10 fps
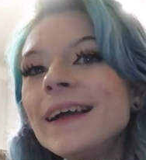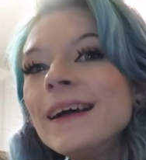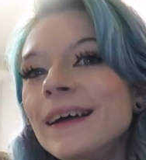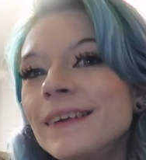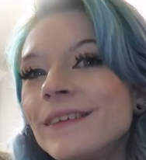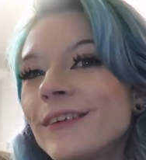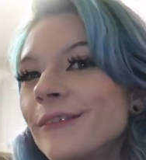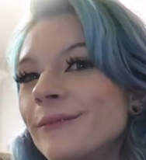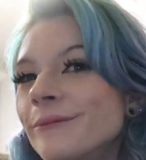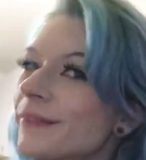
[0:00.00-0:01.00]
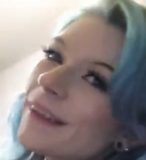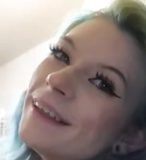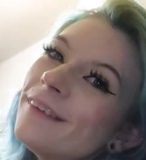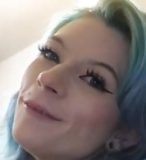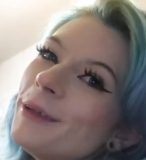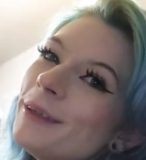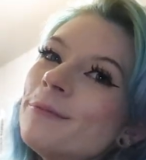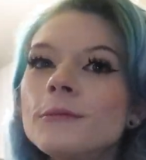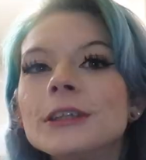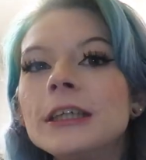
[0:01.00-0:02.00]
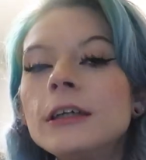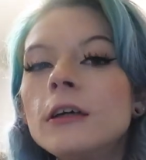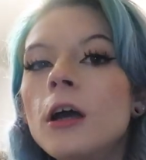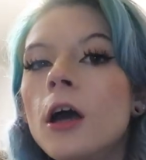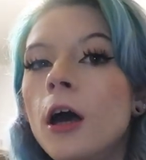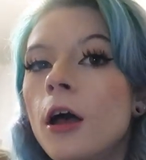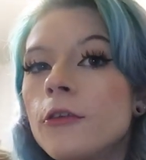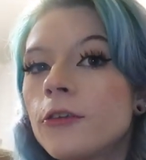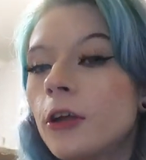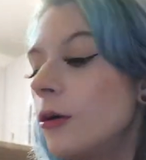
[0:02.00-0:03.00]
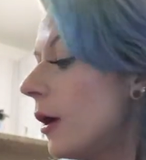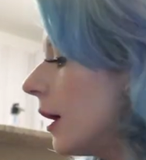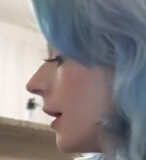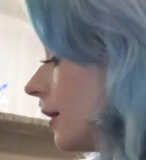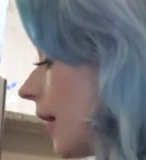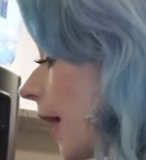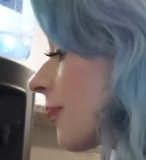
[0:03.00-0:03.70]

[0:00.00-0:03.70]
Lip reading: guys. It's me, Maria. So, I